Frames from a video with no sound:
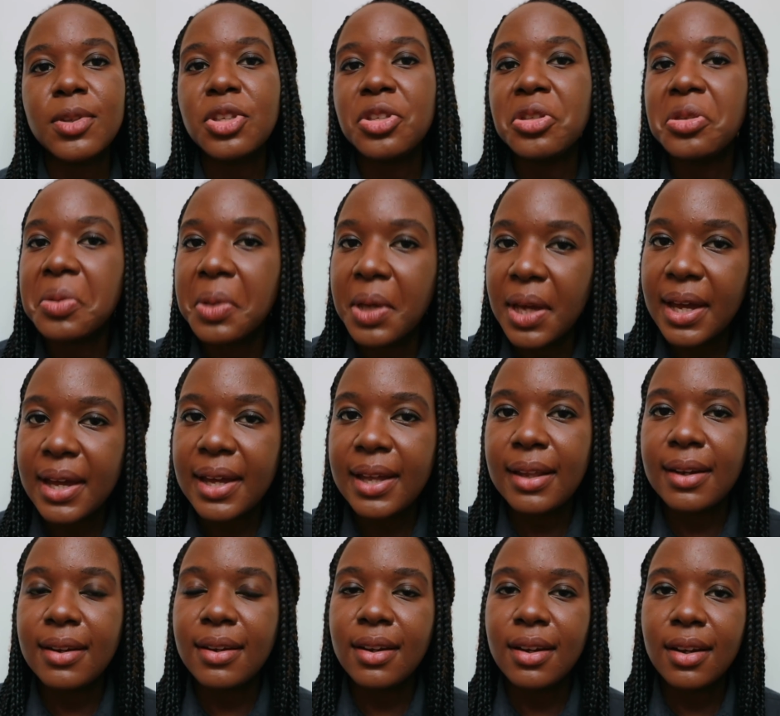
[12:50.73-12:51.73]
you
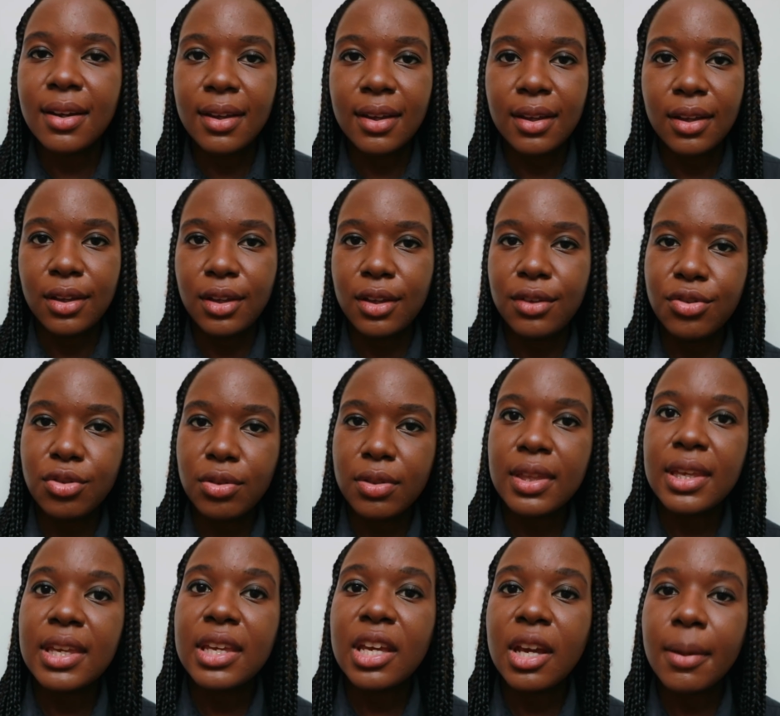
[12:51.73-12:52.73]
can if you're
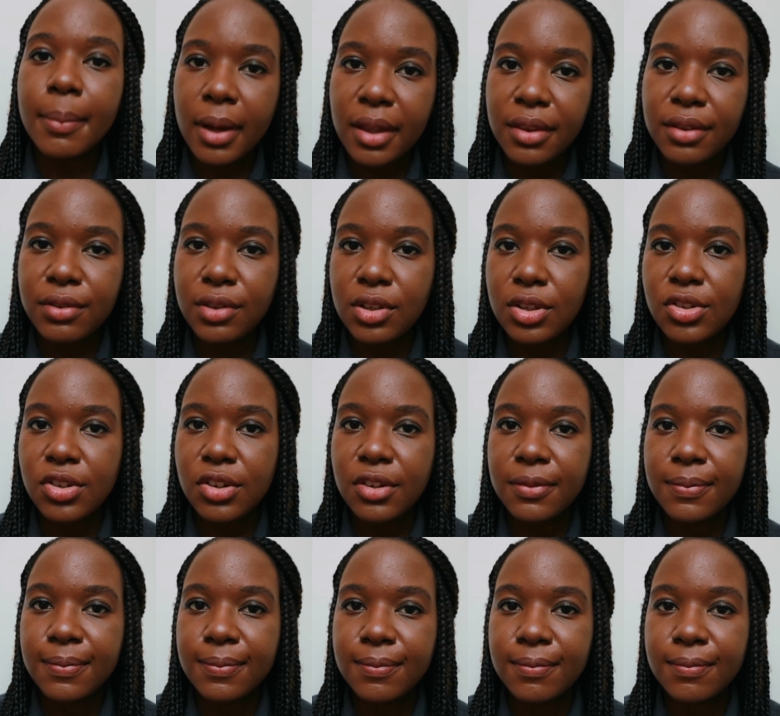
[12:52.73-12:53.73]
thinking about the future.